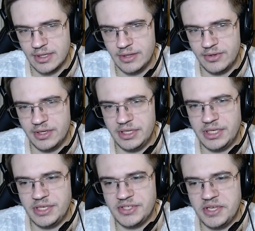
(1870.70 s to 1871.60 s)
And then
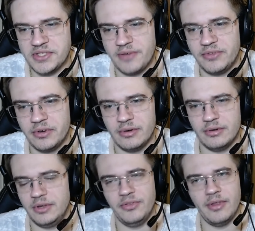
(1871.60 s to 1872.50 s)
he sees
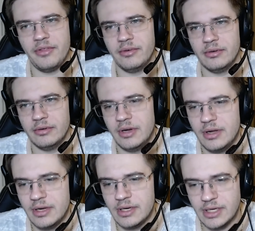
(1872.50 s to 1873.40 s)
after another
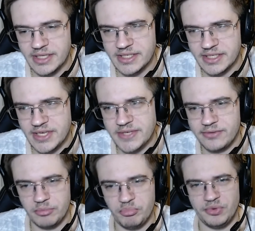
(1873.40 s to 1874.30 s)

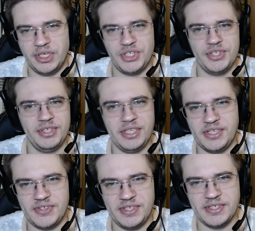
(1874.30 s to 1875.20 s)
unsuccessful operation,
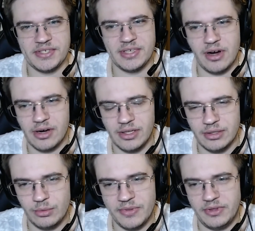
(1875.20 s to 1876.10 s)
he sees
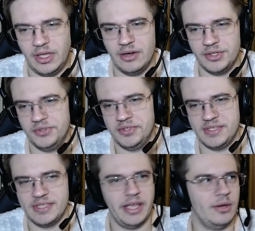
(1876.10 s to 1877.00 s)
Carla with Aaron.
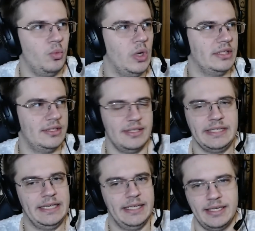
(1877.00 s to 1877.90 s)
It's like what?
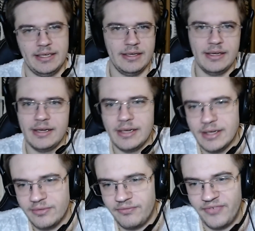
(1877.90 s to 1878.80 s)
It's like
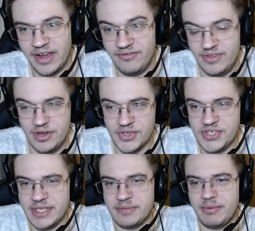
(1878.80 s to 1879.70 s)
5
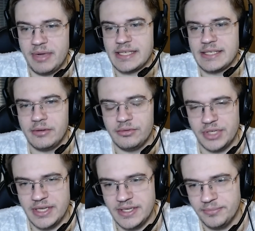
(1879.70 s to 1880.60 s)
years has passed
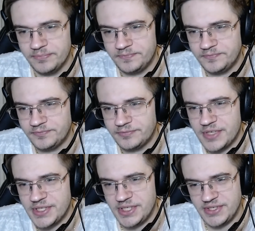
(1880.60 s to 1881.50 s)
already
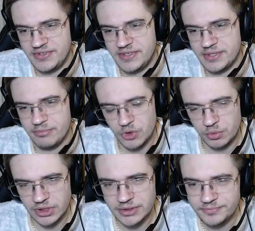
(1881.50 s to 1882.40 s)
since this
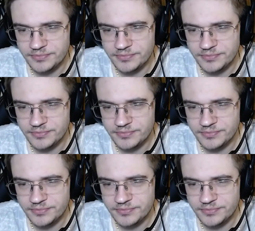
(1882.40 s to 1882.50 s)
moment.